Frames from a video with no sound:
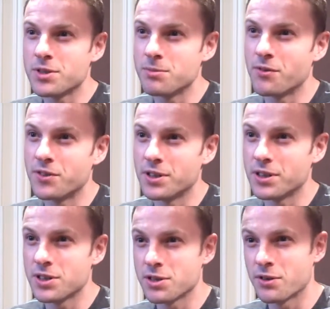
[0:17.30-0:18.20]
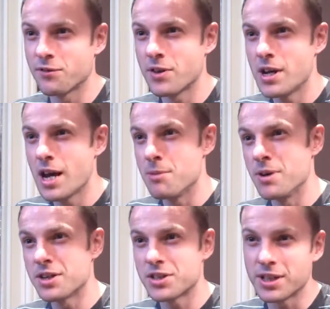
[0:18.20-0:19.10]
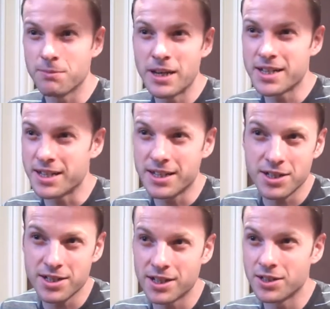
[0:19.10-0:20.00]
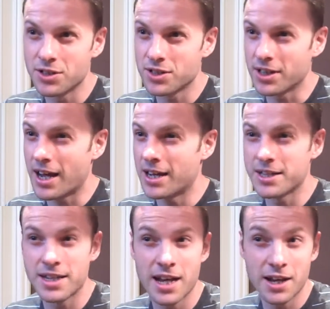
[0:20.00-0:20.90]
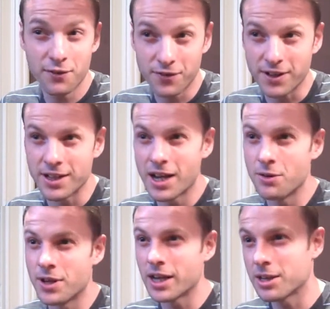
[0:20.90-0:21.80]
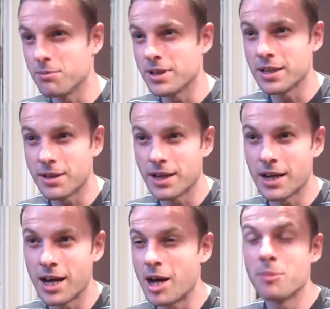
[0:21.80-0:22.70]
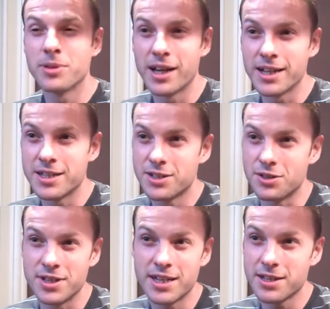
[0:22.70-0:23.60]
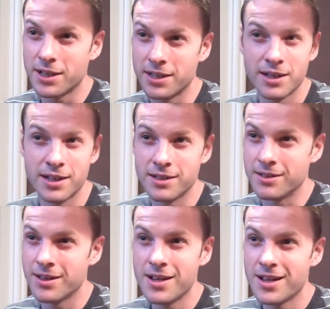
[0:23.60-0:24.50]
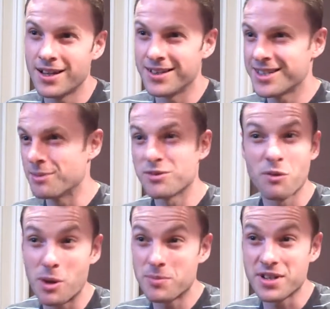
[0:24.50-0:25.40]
some of the sort of emerging metadata standards like RDF and how that can be applied to data in terms of a